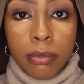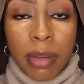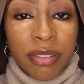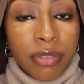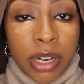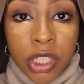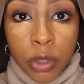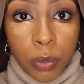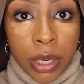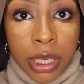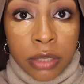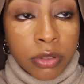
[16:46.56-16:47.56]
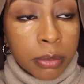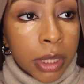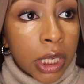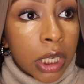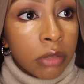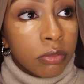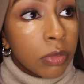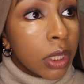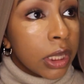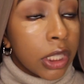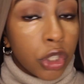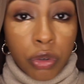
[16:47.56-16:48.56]
my friends are waiting for me,
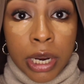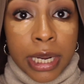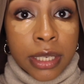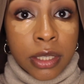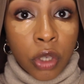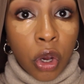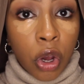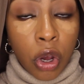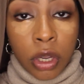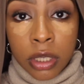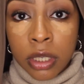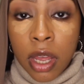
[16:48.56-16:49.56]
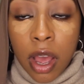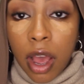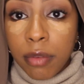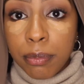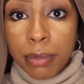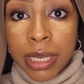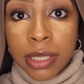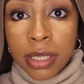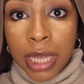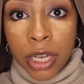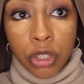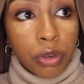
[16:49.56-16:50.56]
the train's gone, missed
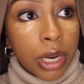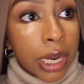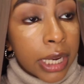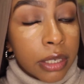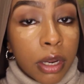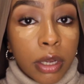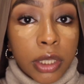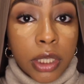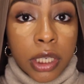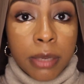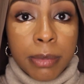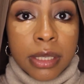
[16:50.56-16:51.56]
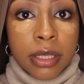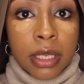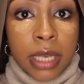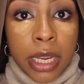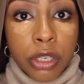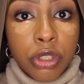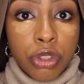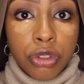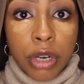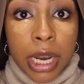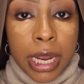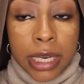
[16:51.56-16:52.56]
that train, gonna miss the next
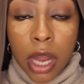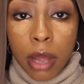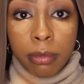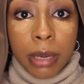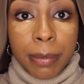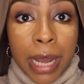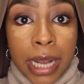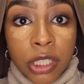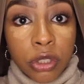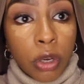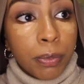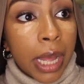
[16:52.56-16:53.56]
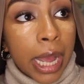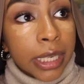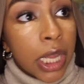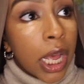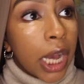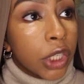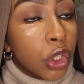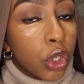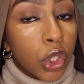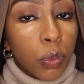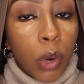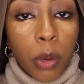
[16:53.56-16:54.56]
train, my bag's not packed, I
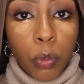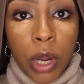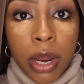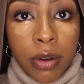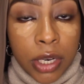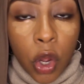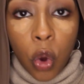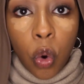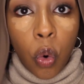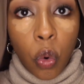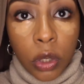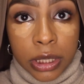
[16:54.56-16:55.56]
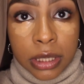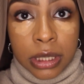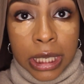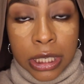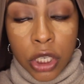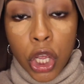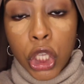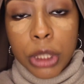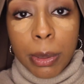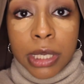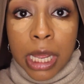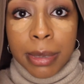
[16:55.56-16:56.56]
don't know what I'm wearing, all of these things.
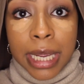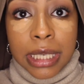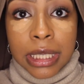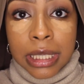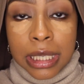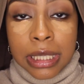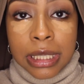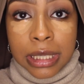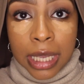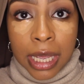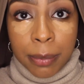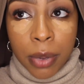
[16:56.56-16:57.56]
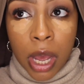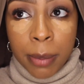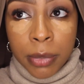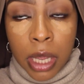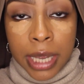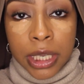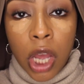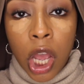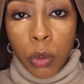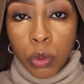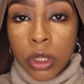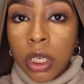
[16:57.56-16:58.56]
So by the time I get to this step, I'm like,
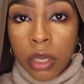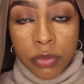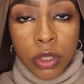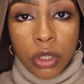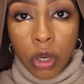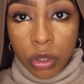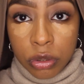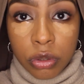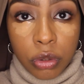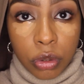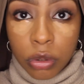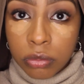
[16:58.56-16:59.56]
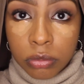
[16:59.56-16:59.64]
I would love to contour,